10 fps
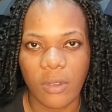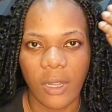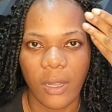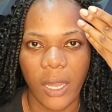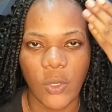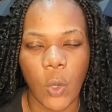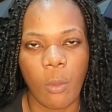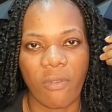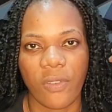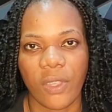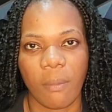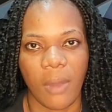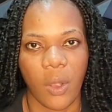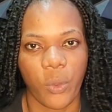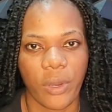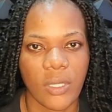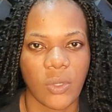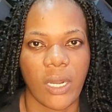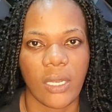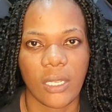hot comb everything backwards so
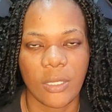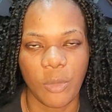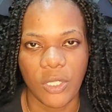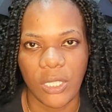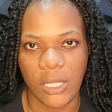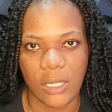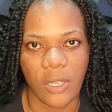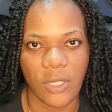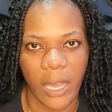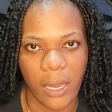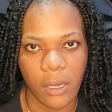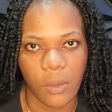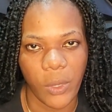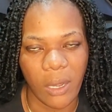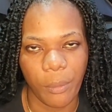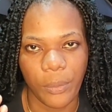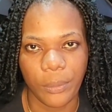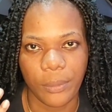that it is much easier to handle when I'm